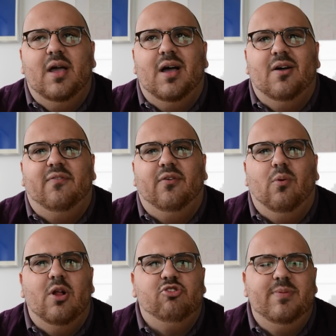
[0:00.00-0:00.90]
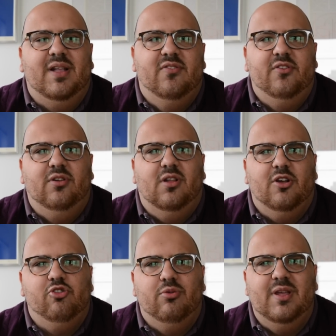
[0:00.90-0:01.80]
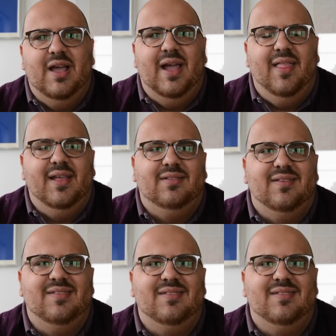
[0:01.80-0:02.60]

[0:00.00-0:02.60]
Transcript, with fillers: uh, for a watch to be considered luxury, I like to,